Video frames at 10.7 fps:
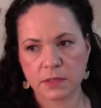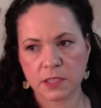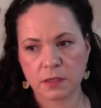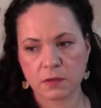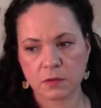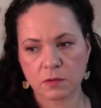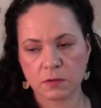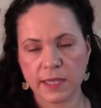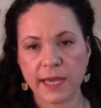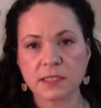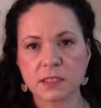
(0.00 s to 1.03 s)
So
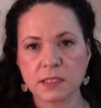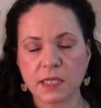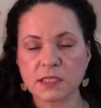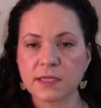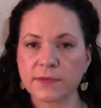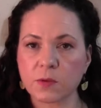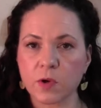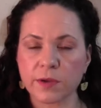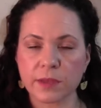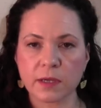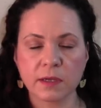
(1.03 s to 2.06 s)
that's definitely
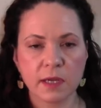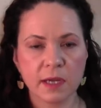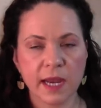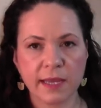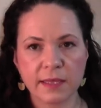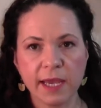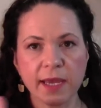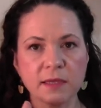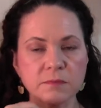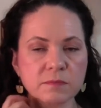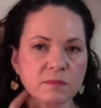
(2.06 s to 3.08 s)
worth it. And
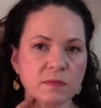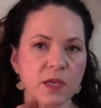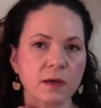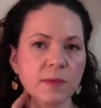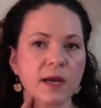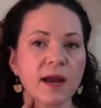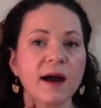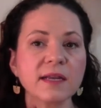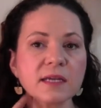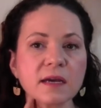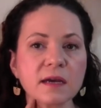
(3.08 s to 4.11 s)
then
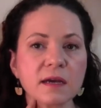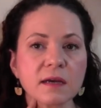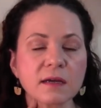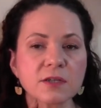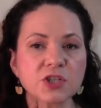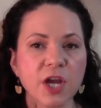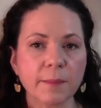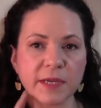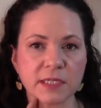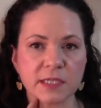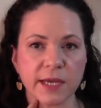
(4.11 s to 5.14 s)
AGANA
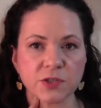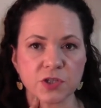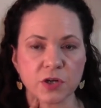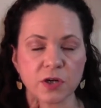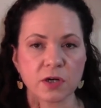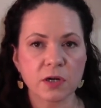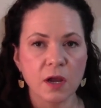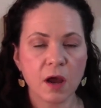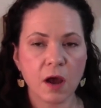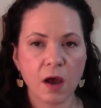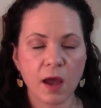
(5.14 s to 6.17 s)
Shopping Center
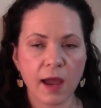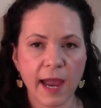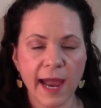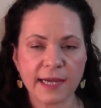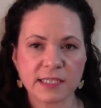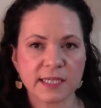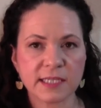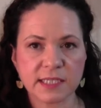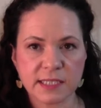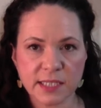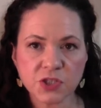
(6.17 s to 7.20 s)
has its
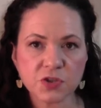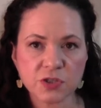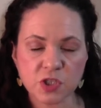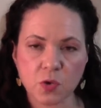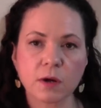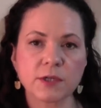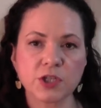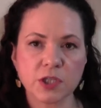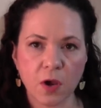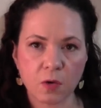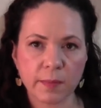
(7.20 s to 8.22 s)
sister store, which
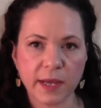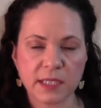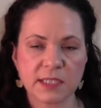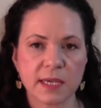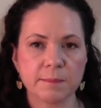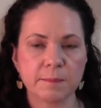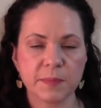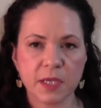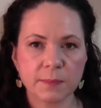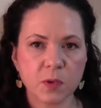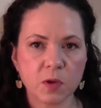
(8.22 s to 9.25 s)
is owned by the same
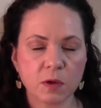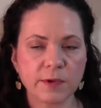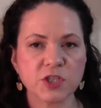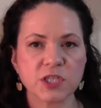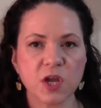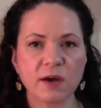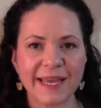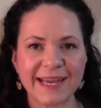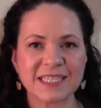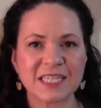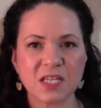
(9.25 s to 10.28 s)
people, which is called
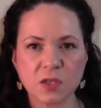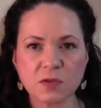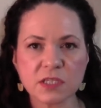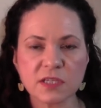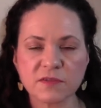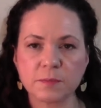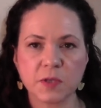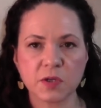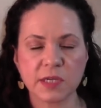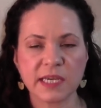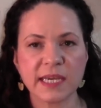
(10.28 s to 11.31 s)
Xclusive
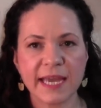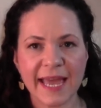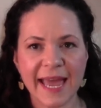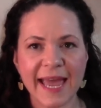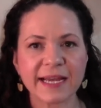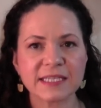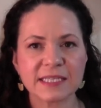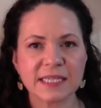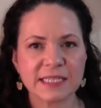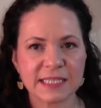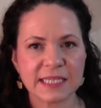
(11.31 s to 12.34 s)
Beauty,
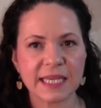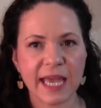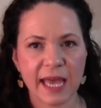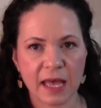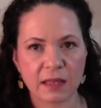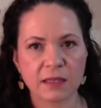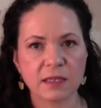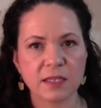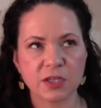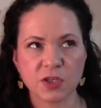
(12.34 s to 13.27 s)
Xclusive,